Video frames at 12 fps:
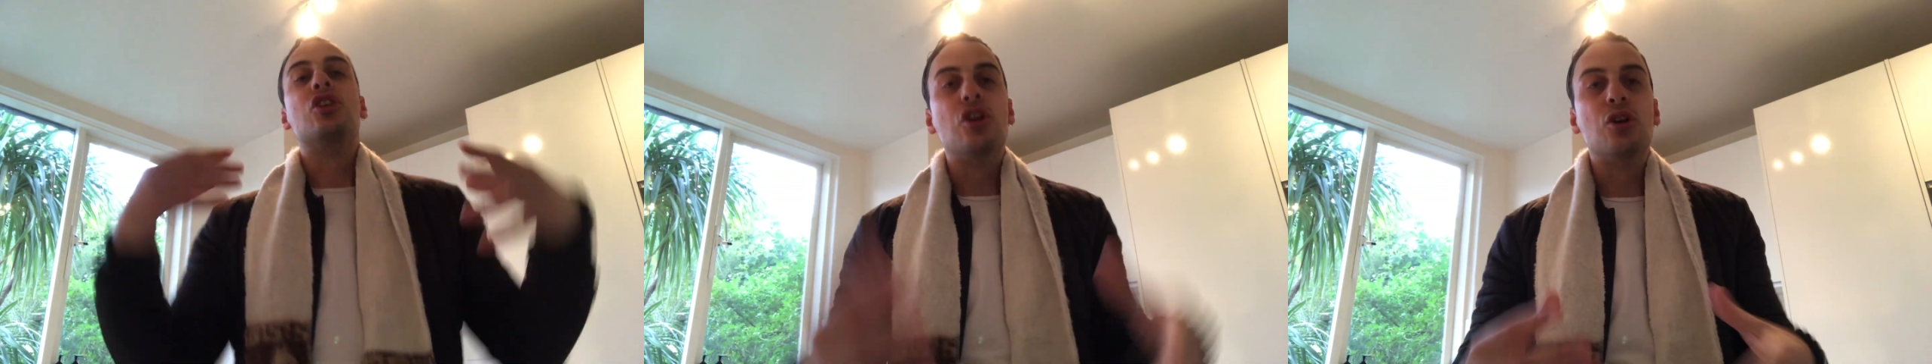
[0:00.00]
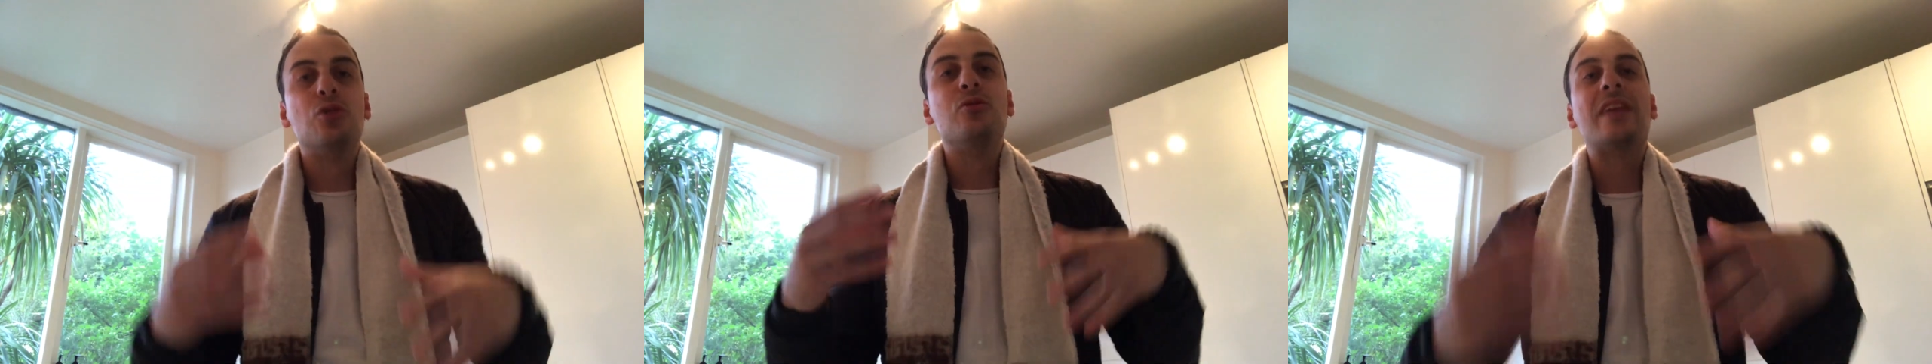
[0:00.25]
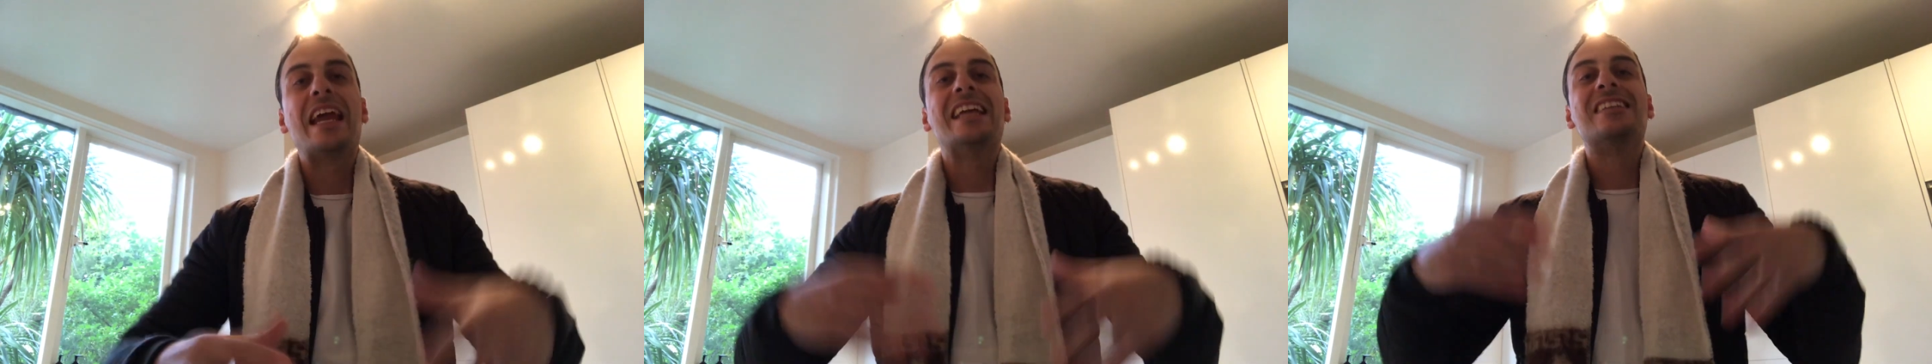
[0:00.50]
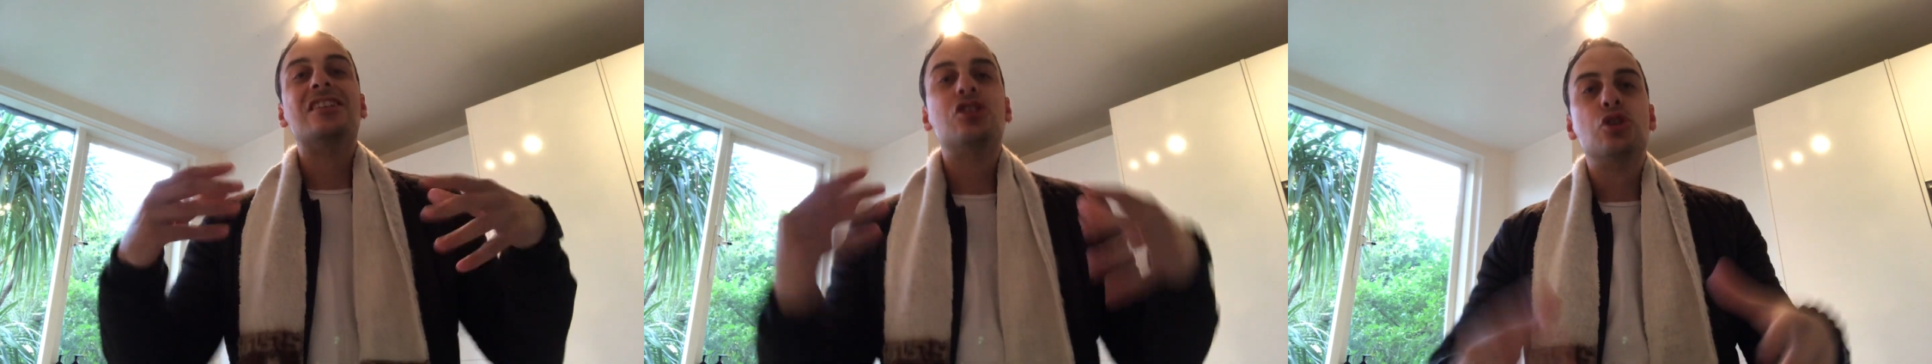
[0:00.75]
You
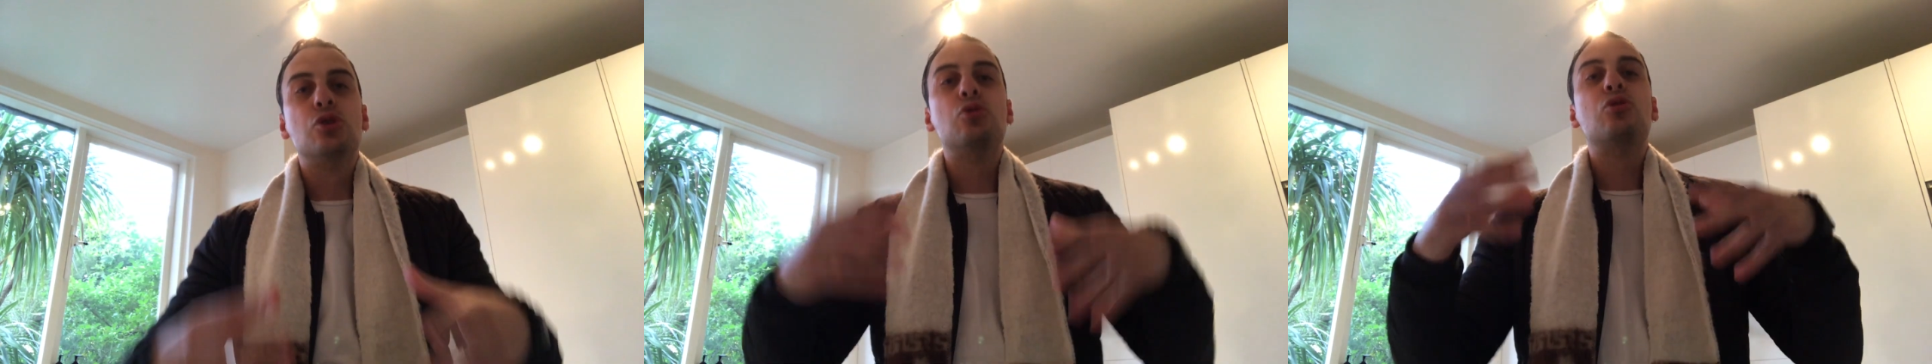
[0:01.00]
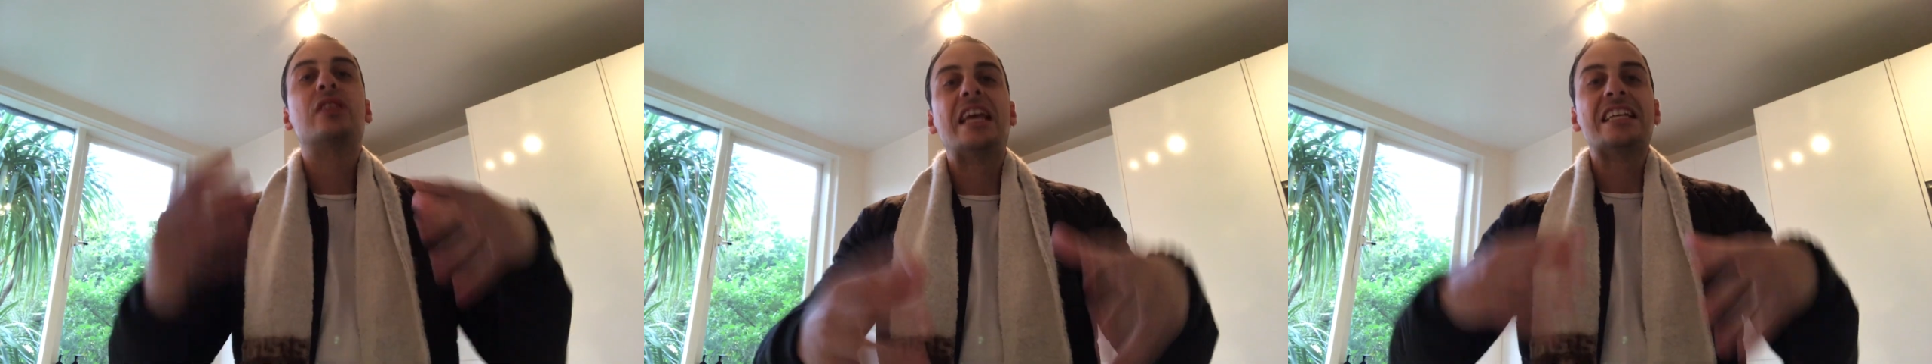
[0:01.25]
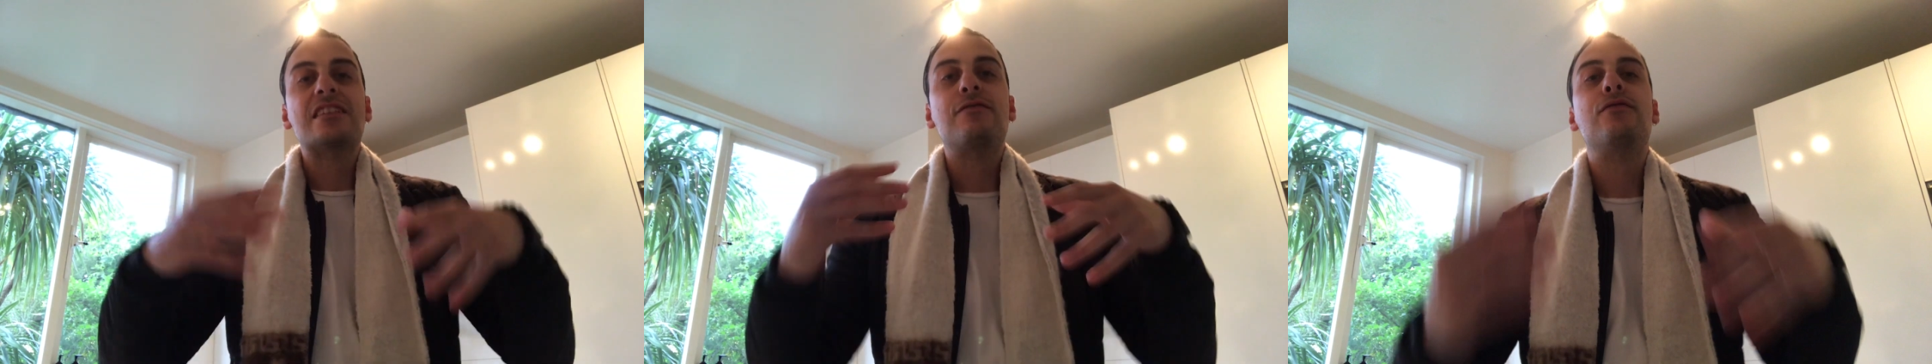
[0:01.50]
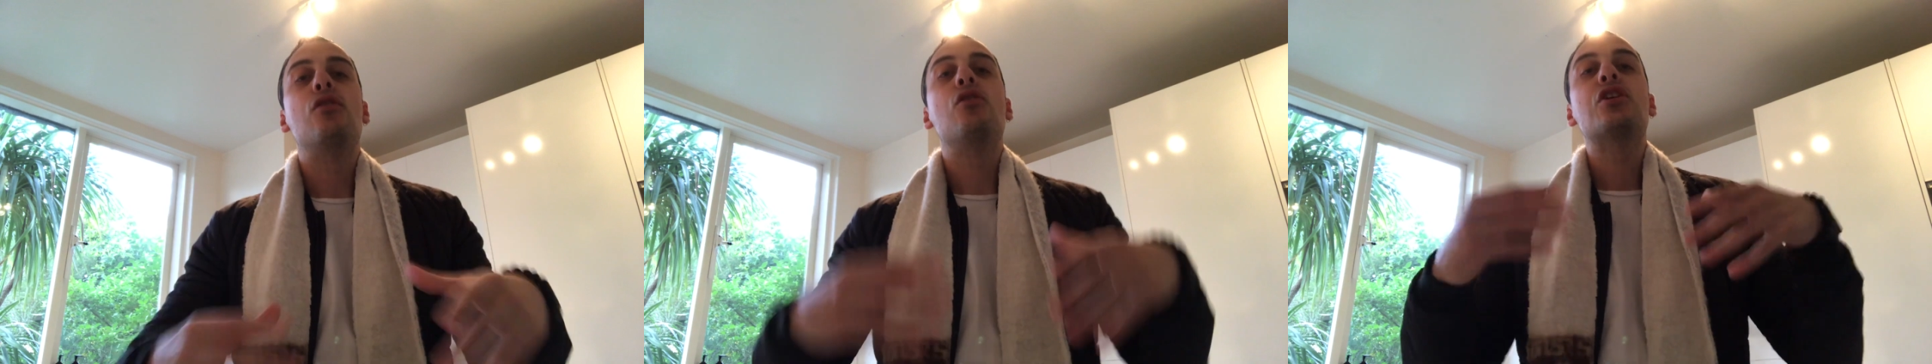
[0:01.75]
need to do this
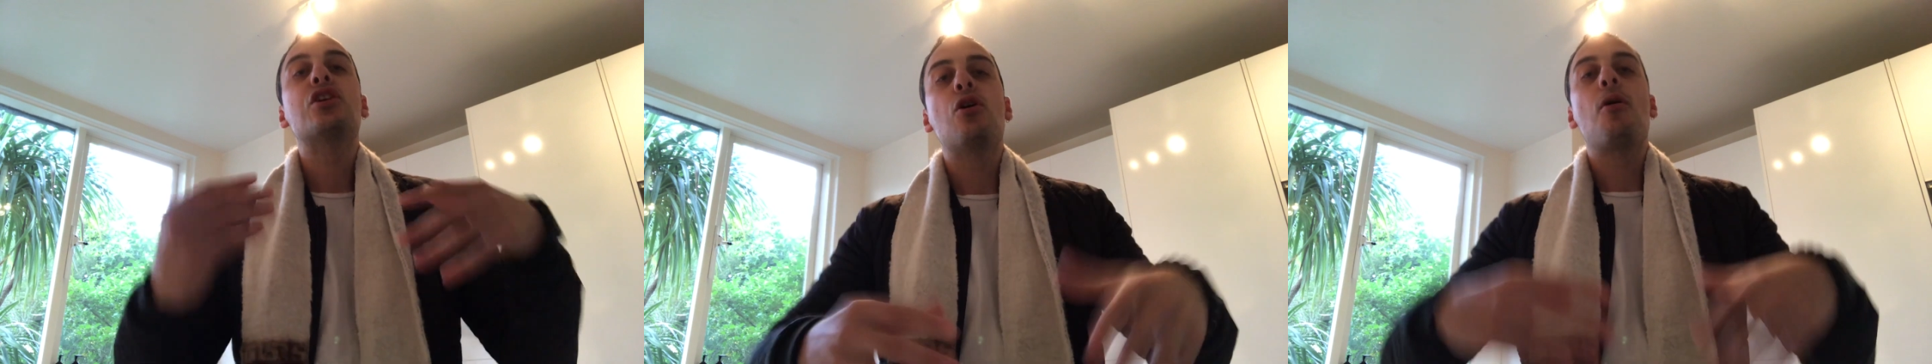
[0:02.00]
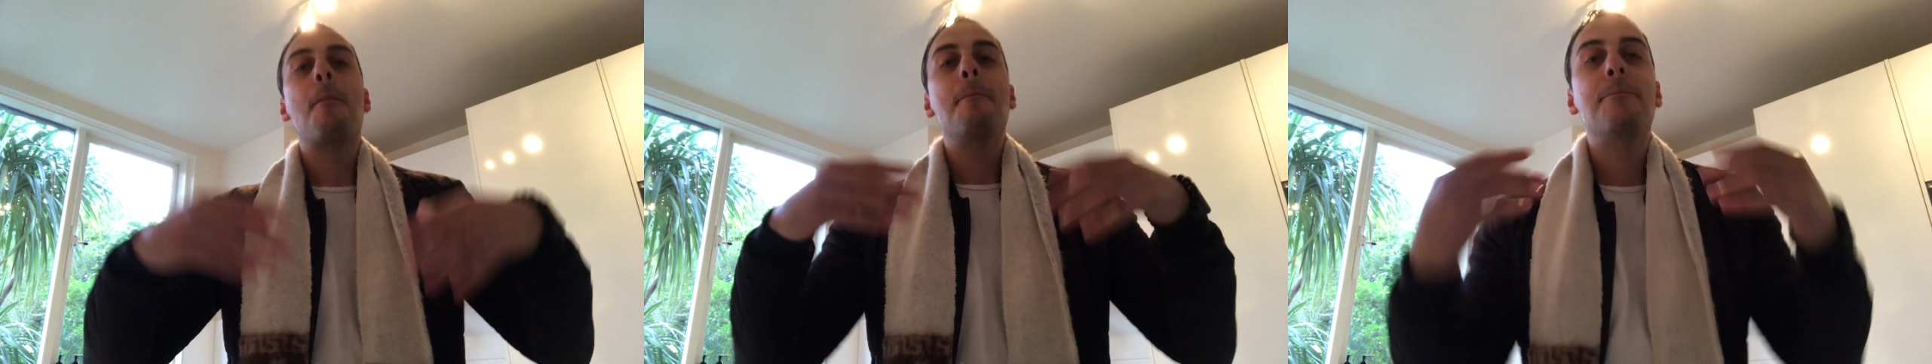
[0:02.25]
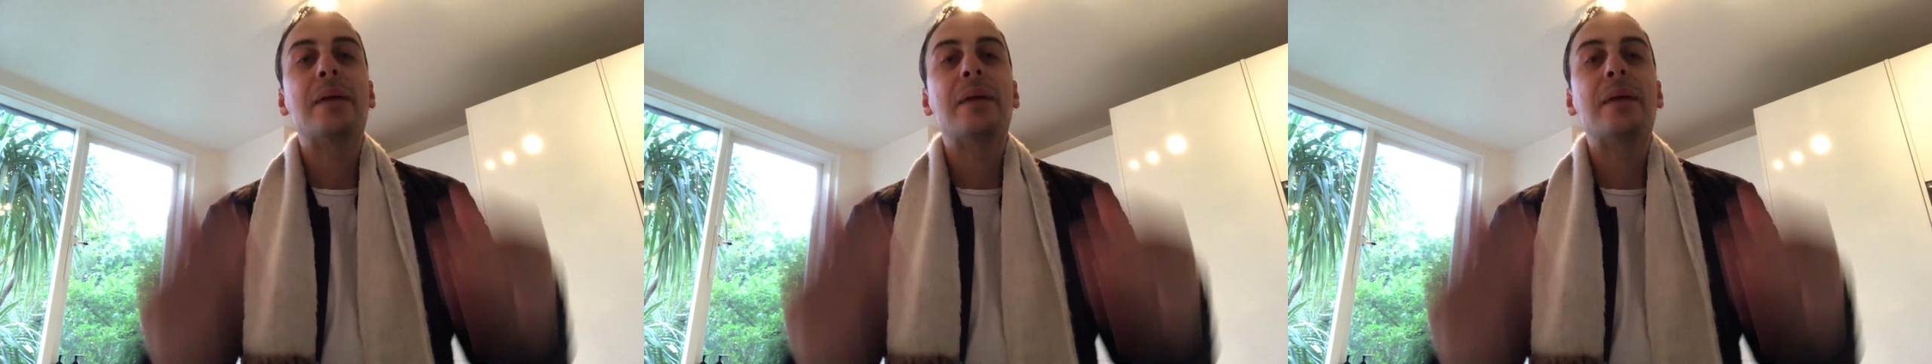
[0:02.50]
for your